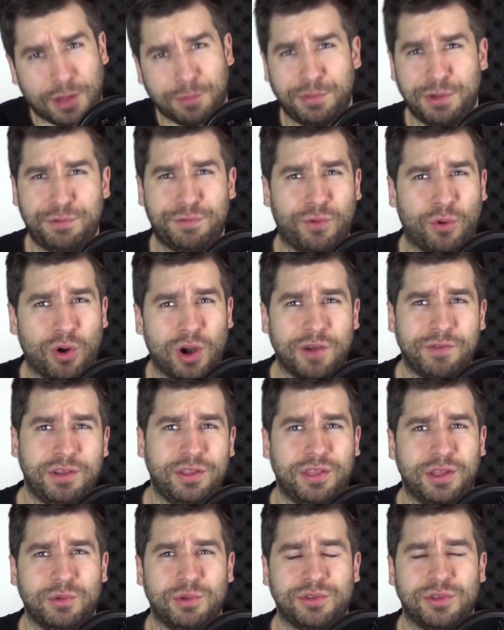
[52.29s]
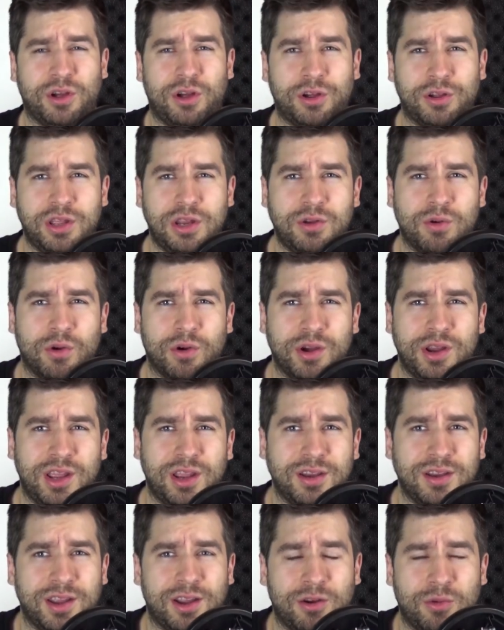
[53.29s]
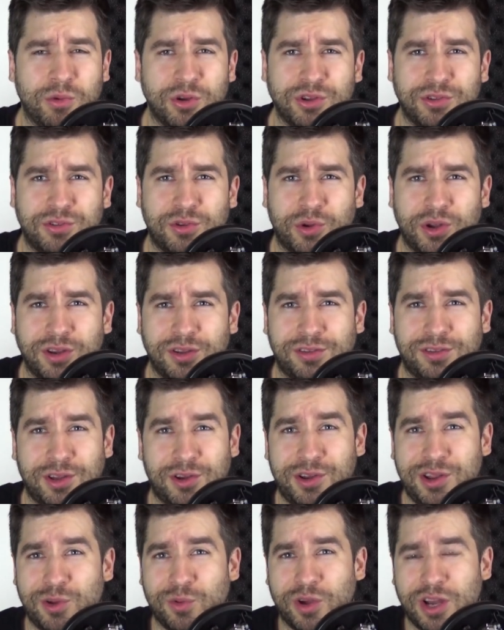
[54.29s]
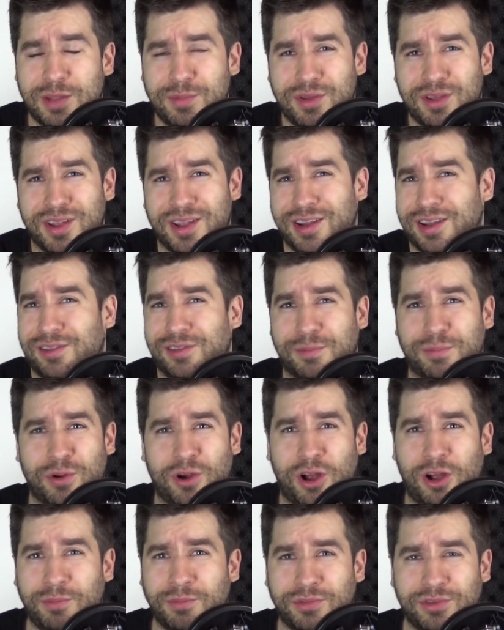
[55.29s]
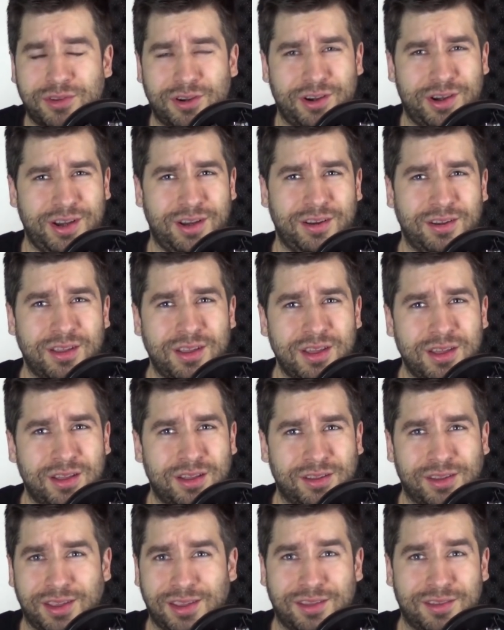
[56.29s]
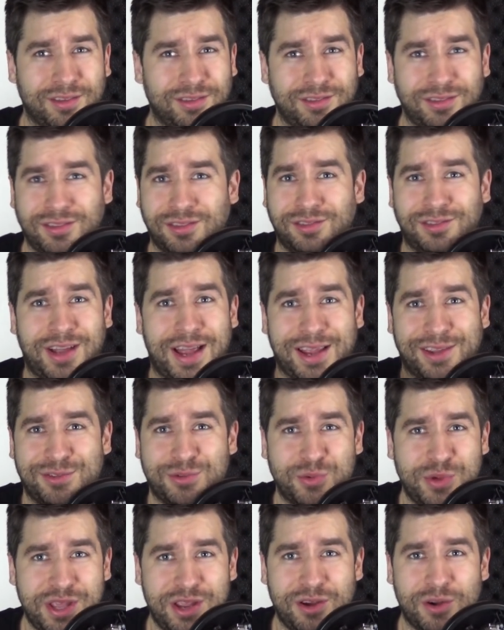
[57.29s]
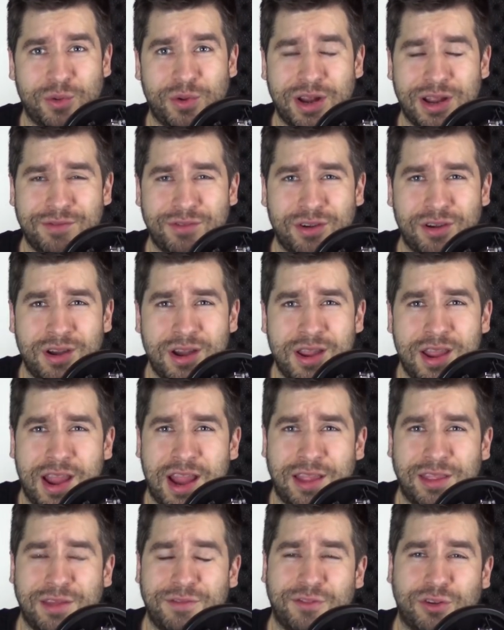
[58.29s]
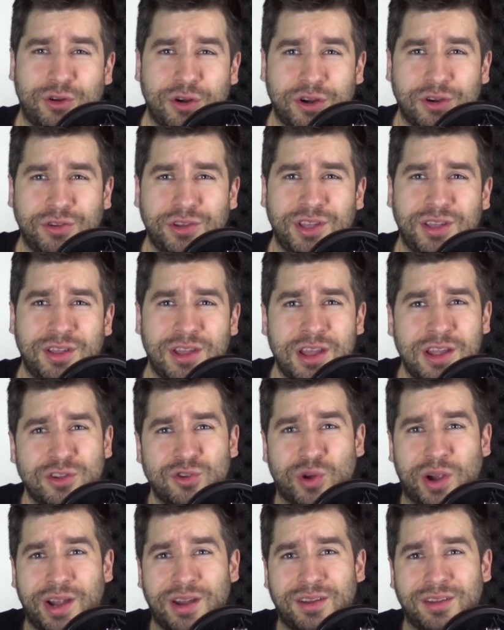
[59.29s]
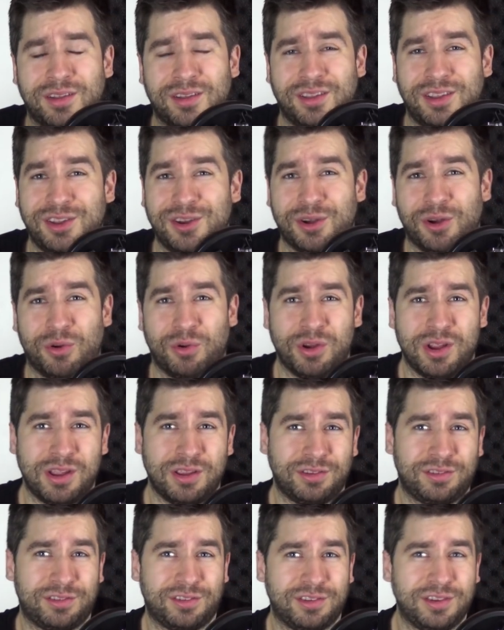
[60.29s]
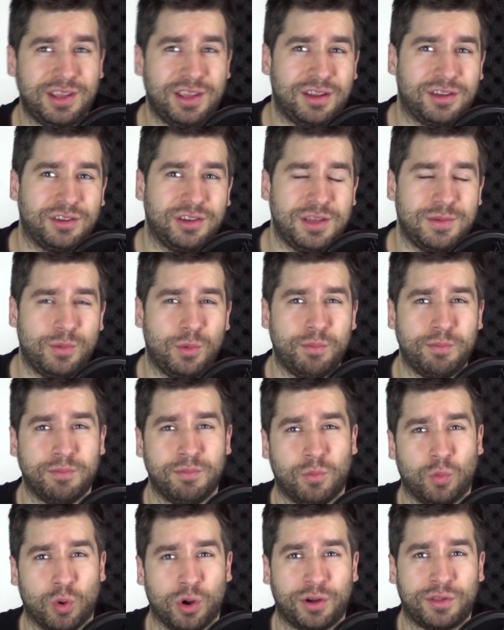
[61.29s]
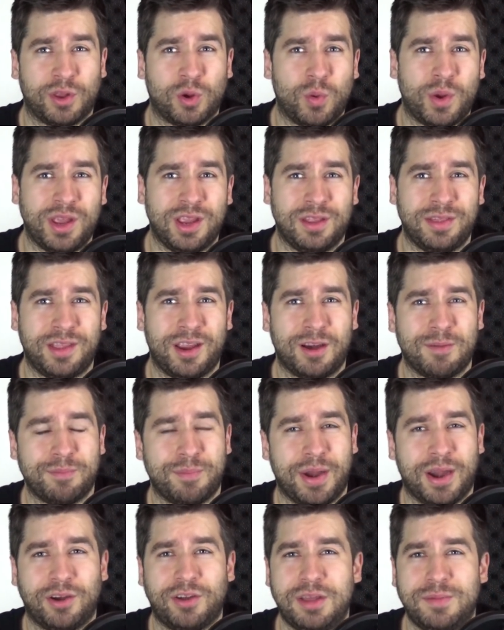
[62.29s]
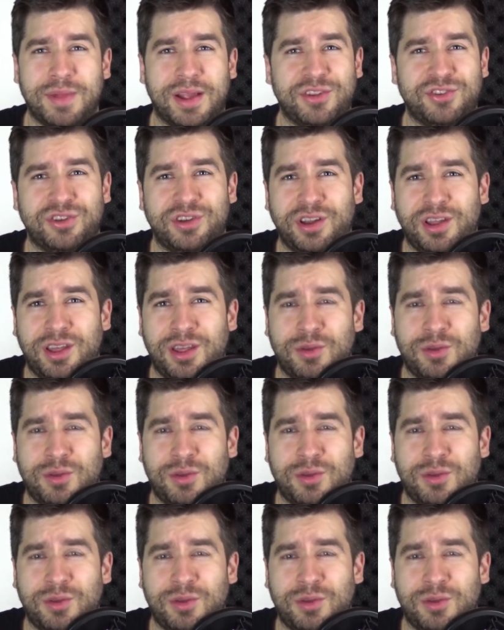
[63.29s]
before everything was honky-dory and now we're just going to Saudi Arabia and it's a problem starting, like, last week or whenever, and they've clearly tried to, you know, sneakily work their way in there, barely mentioning